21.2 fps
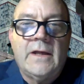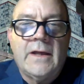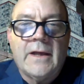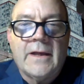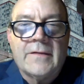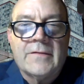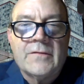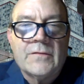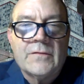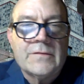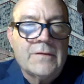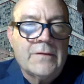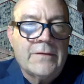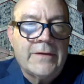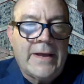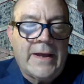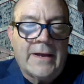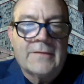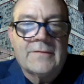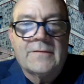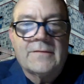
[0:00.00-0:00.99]
It's also an
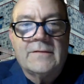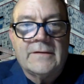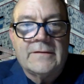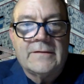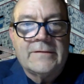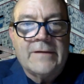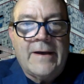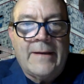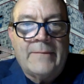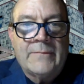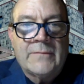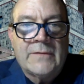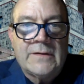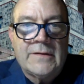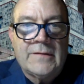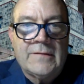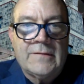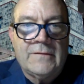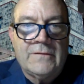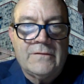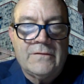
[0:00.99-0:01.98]
excellent time to
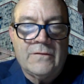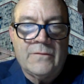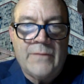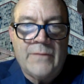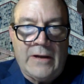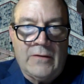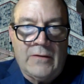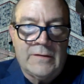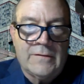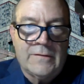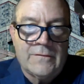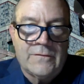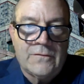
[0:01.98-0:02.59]
listen to your parents'